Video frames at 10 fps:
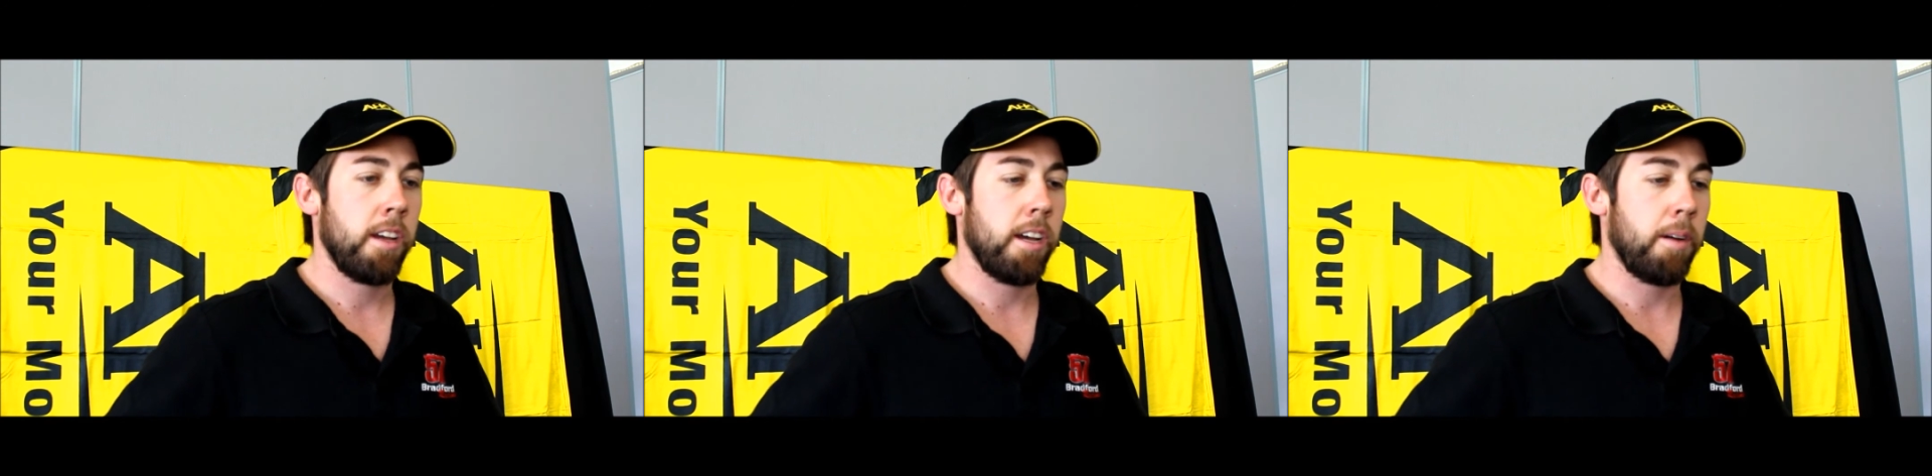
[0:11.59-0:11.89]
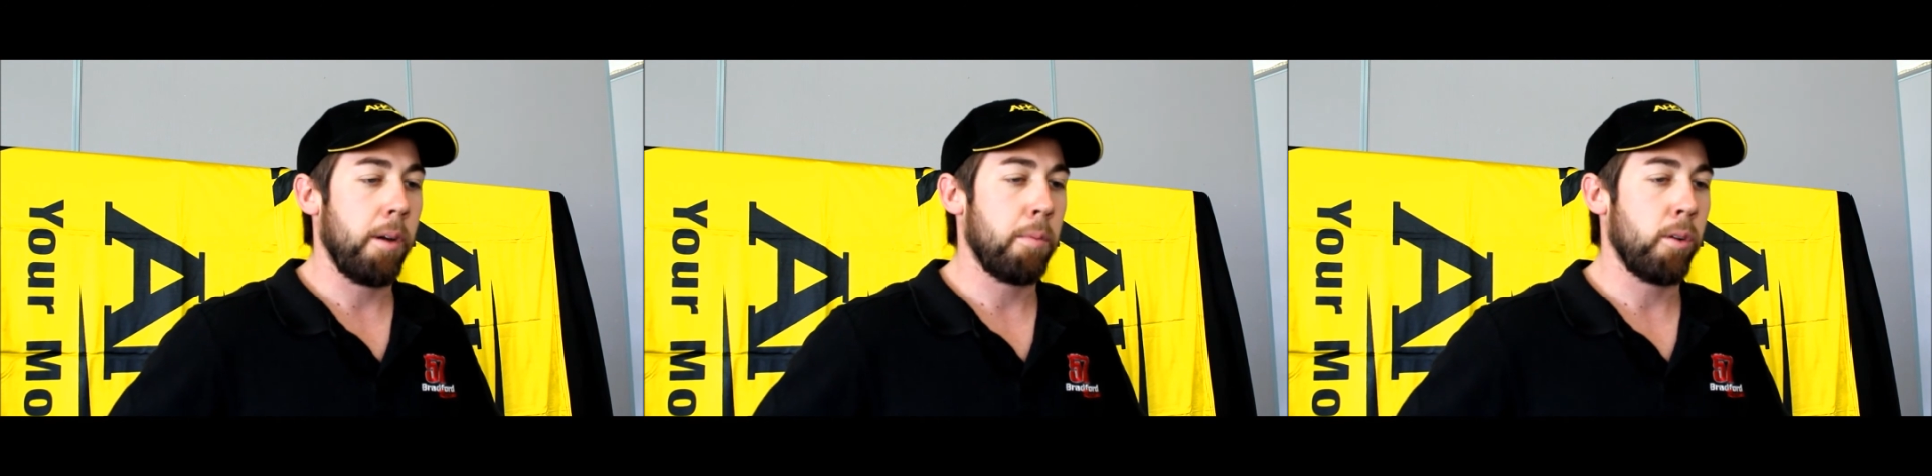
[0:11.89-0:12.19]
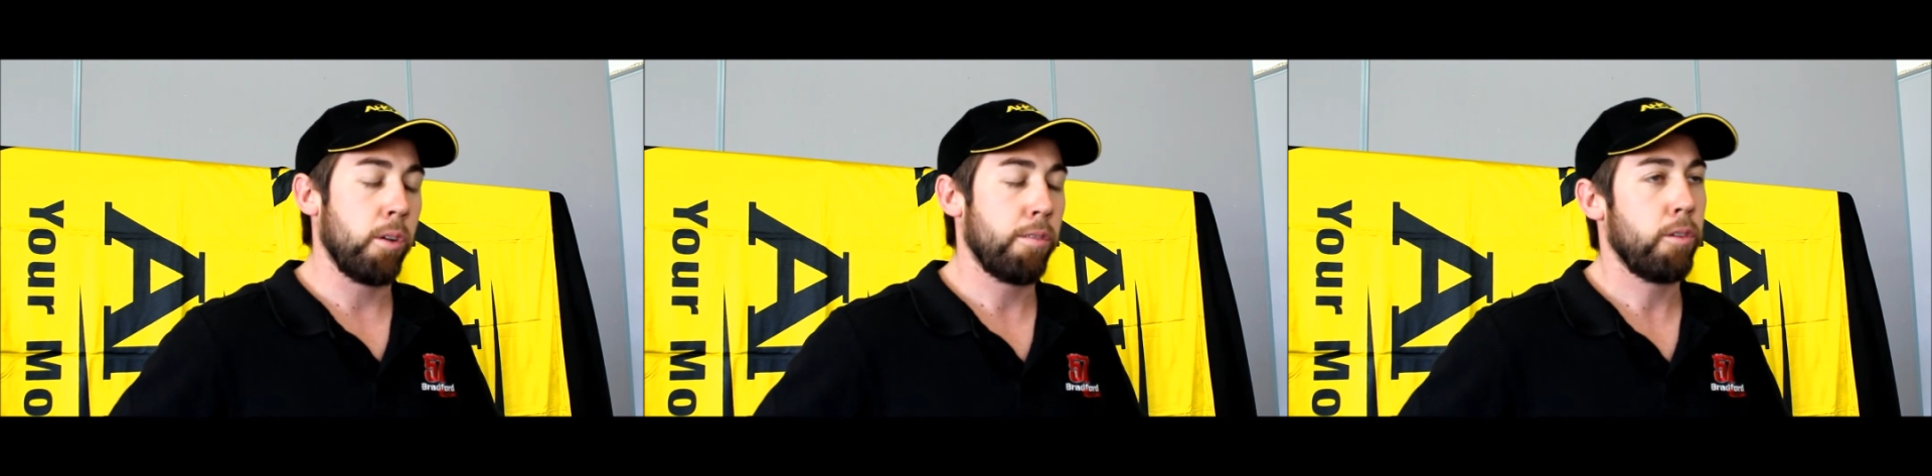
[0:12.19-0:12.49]
hoping
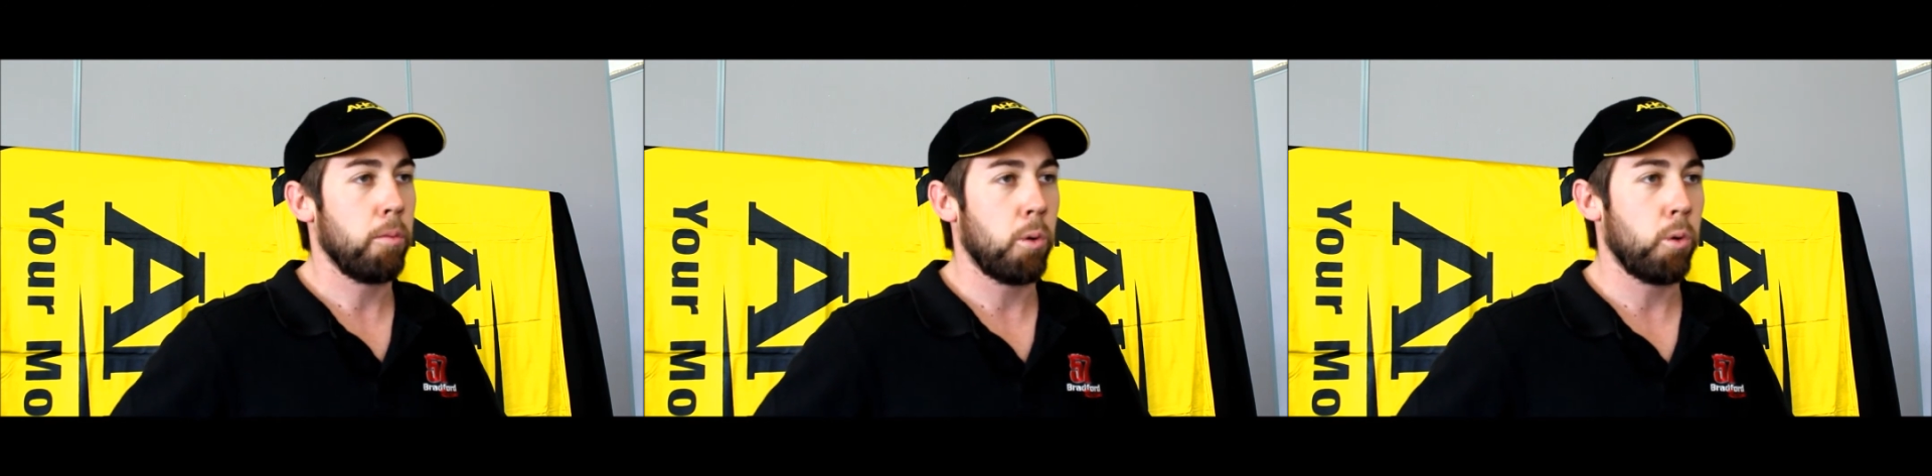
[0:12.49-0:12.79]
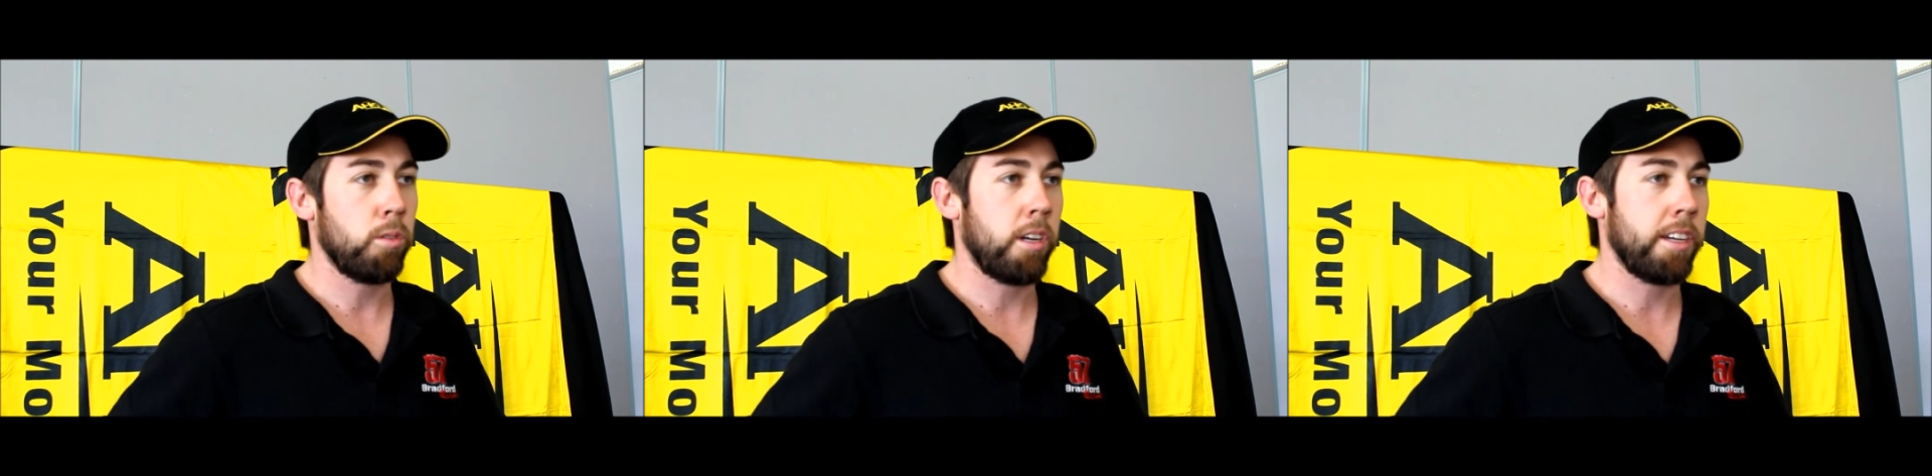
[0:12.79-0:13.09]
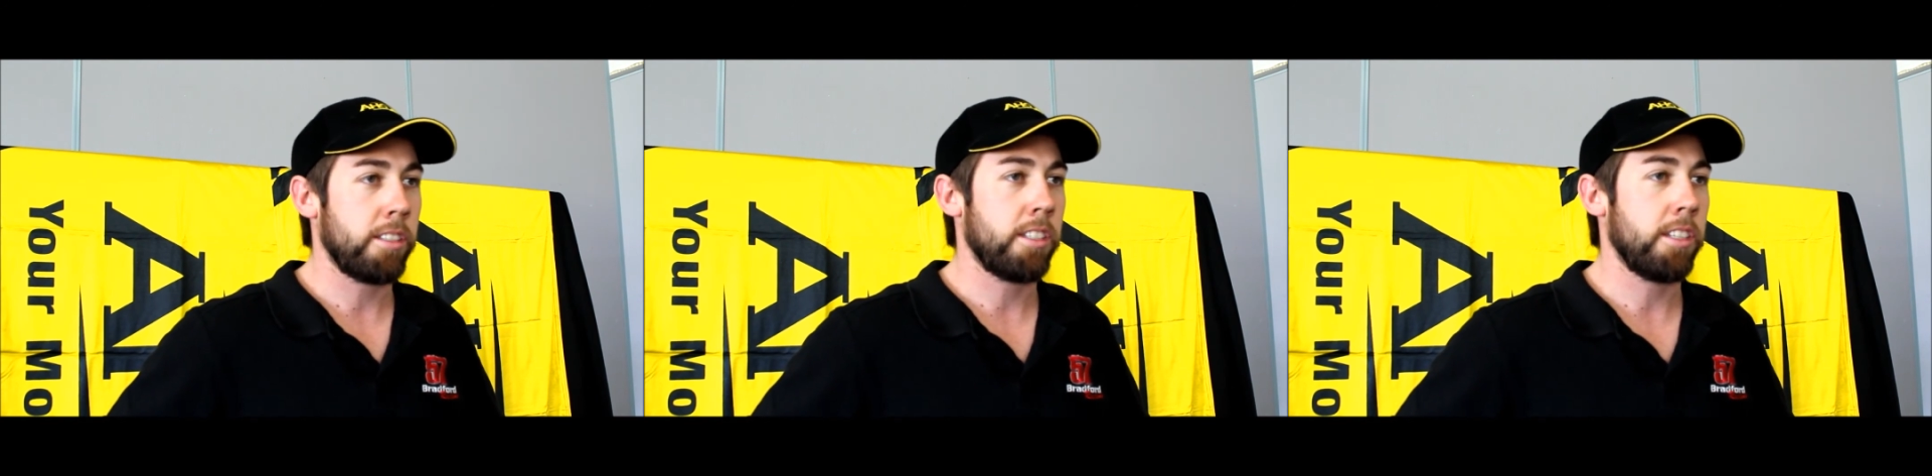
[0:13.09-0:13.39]
to do a few more
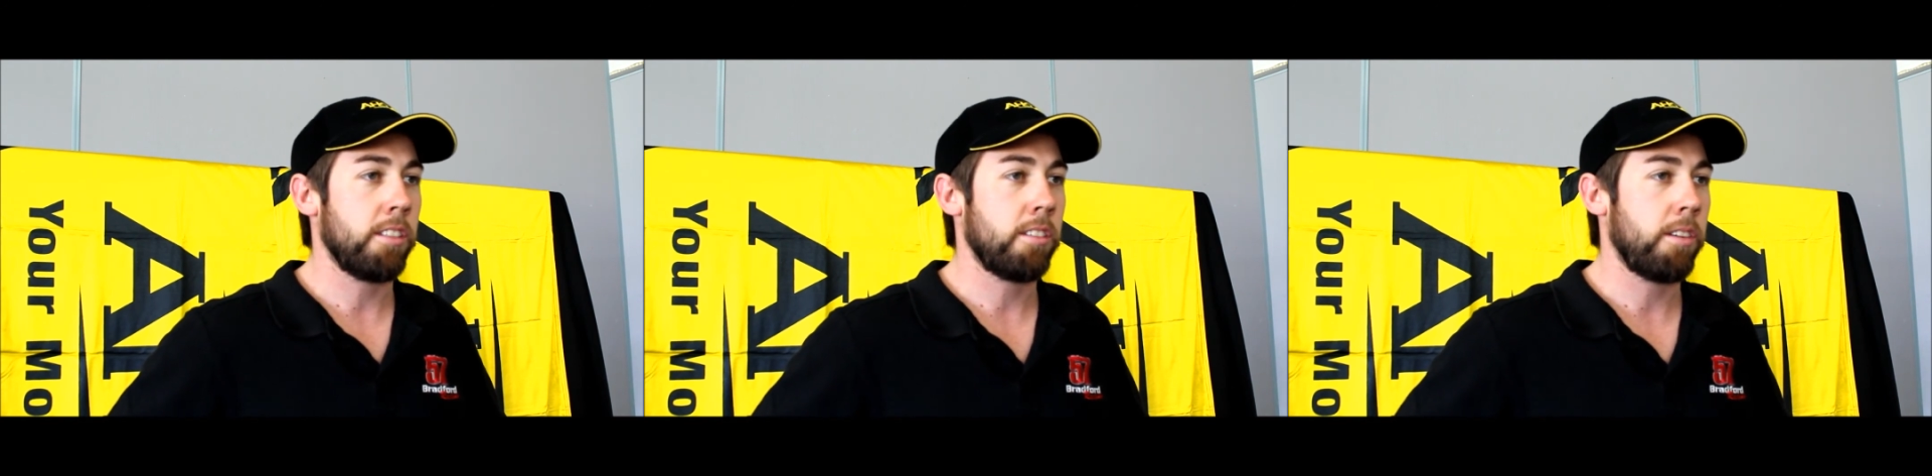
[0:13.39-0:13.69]
AHG